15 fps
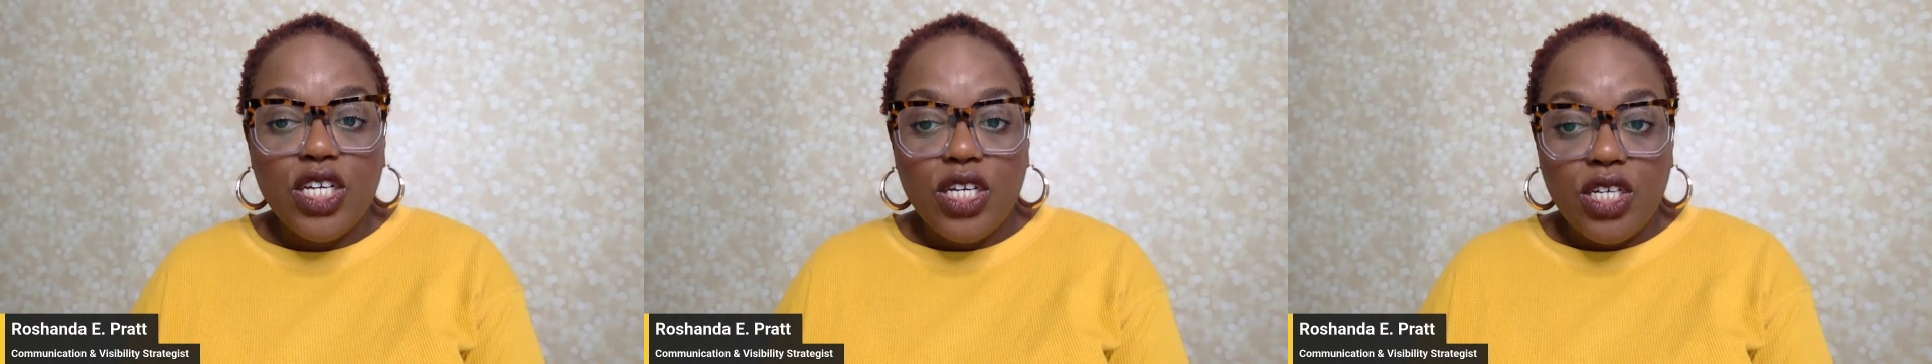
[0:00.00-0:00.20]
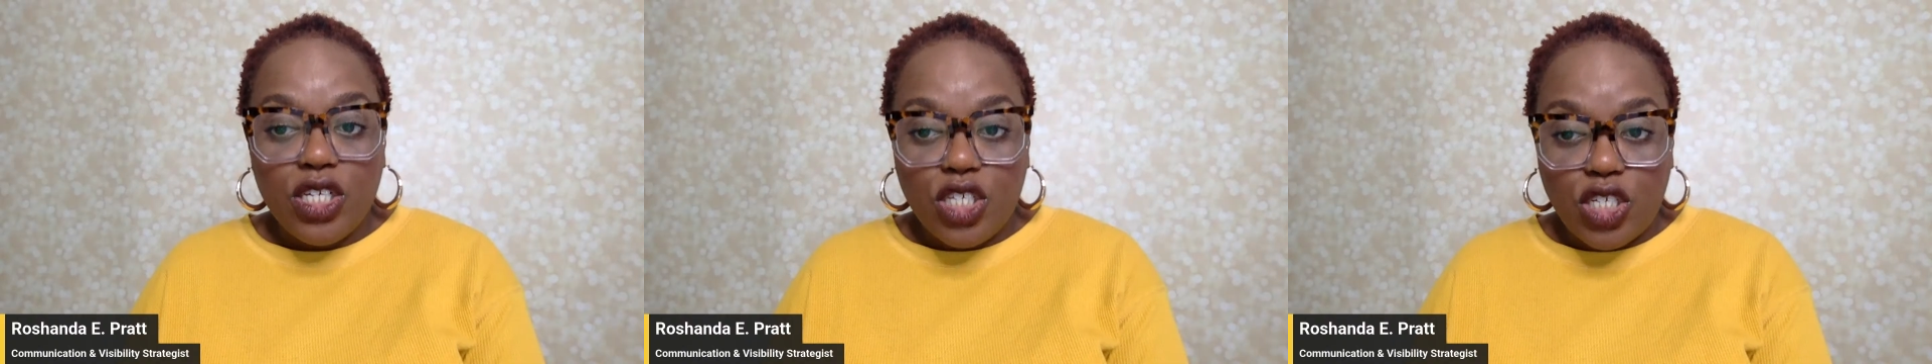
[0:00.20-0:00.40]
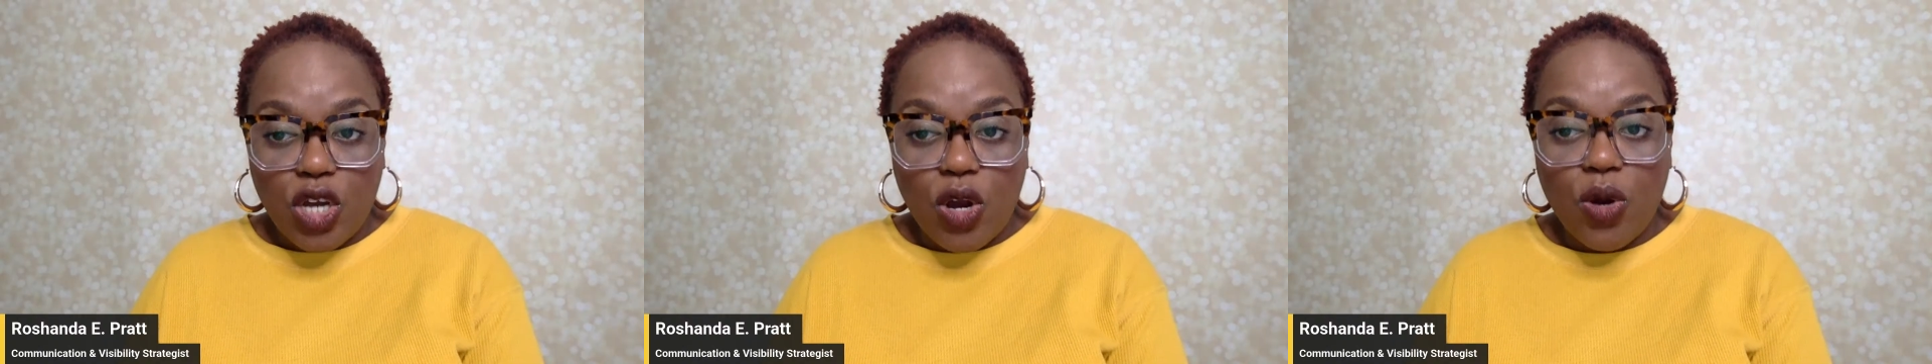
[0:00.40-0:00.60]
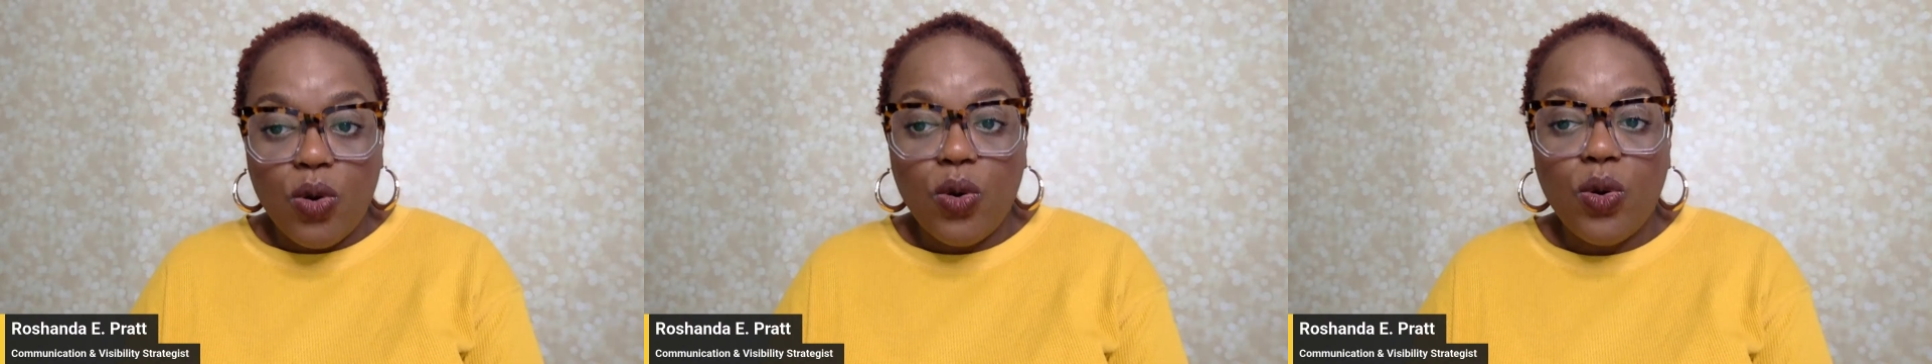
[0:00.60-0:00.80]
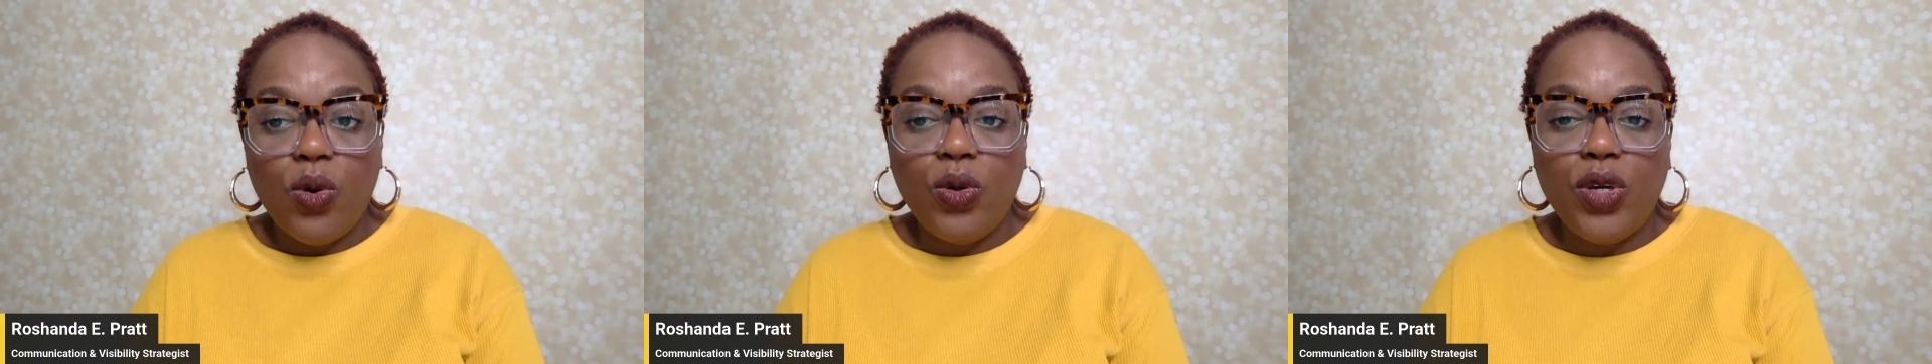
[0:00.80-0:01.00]

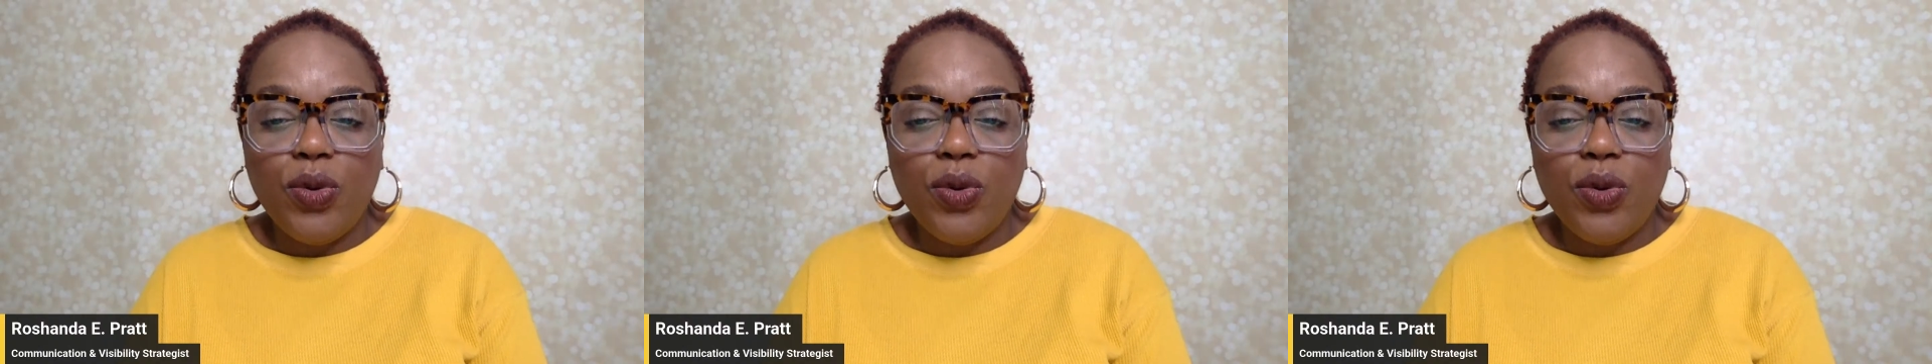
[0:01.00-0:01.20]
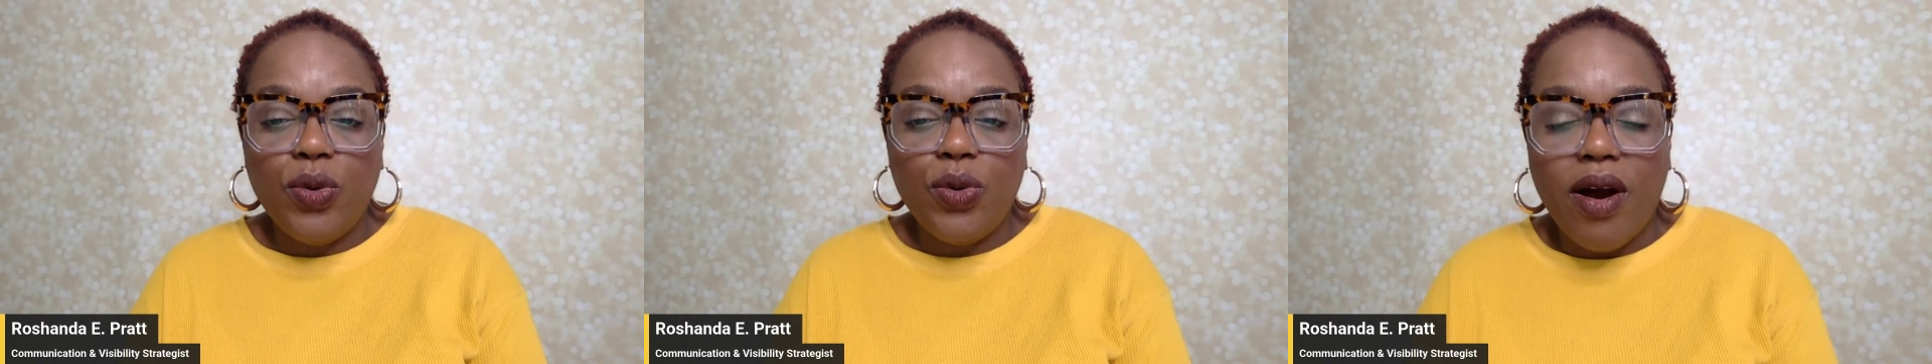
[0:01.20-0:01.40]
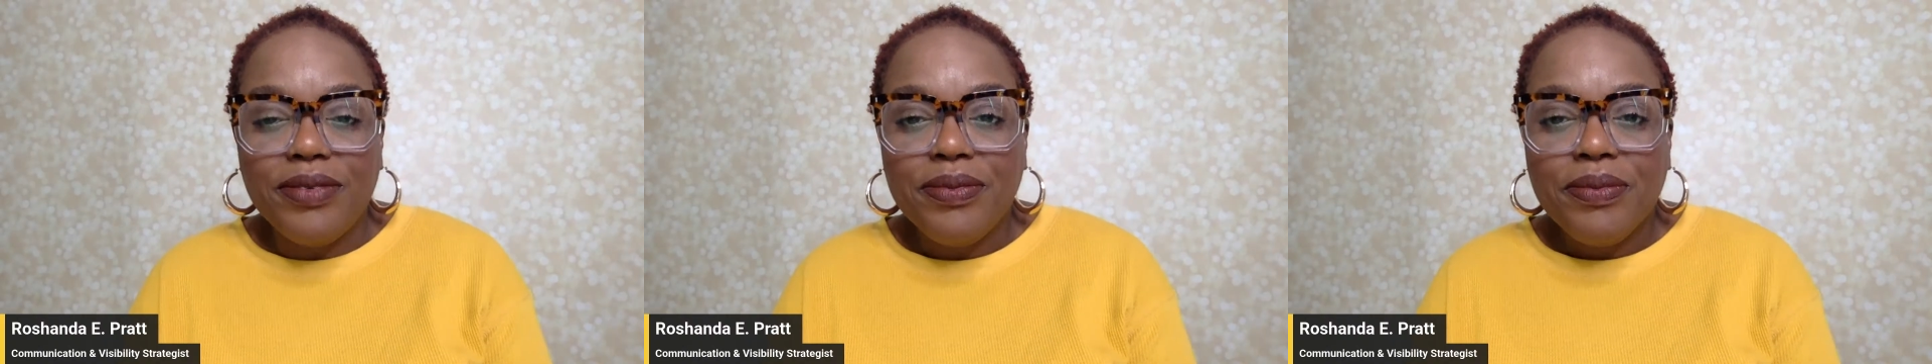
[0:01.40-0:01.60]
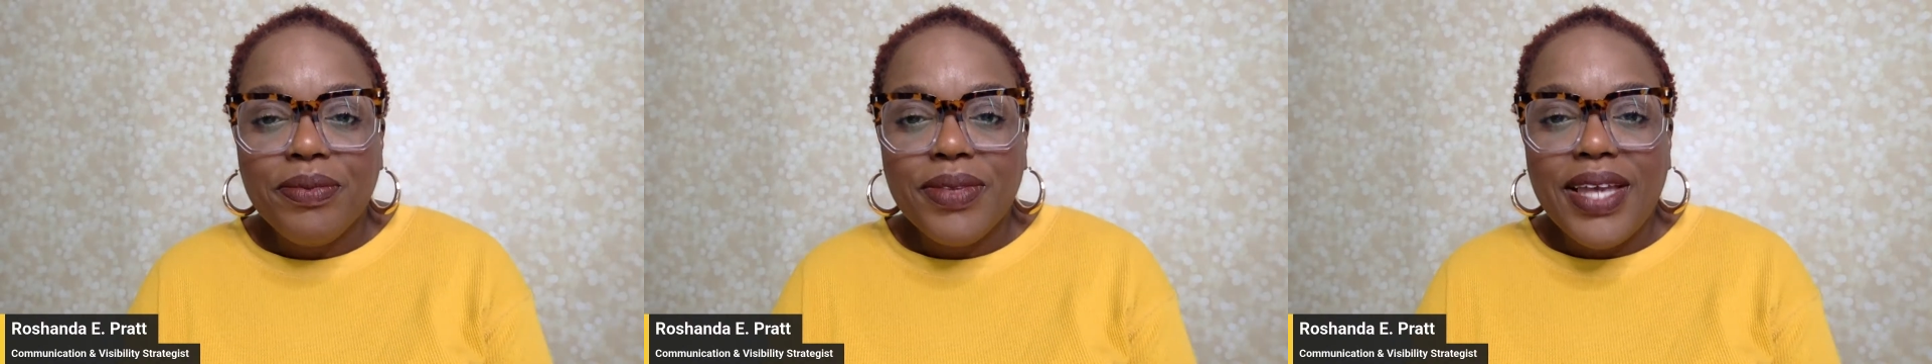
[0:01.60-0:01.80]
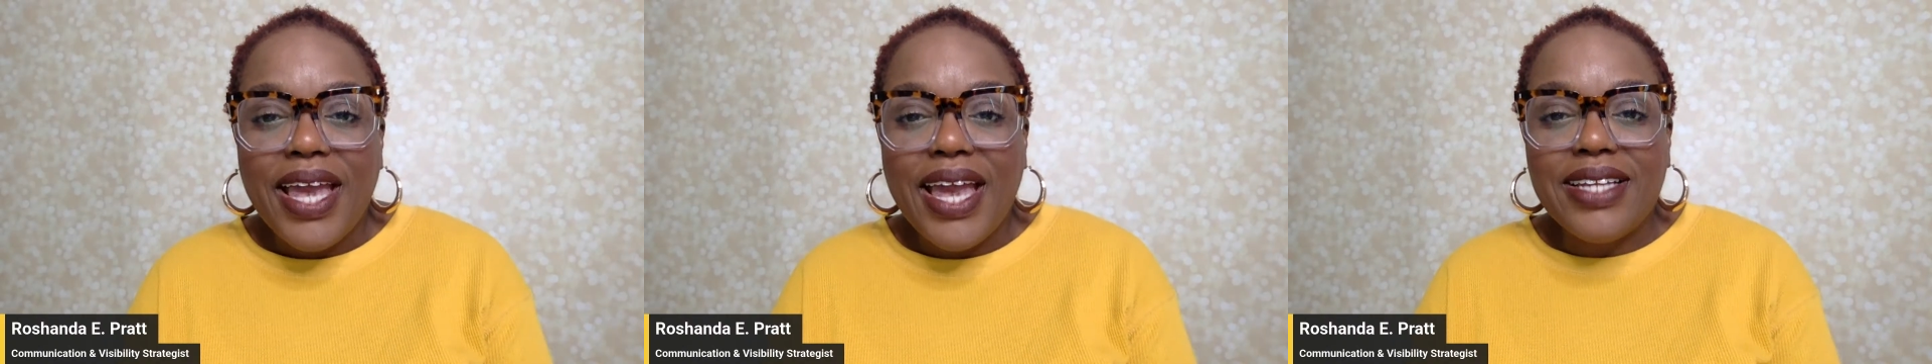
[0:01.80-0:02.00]
show who you are,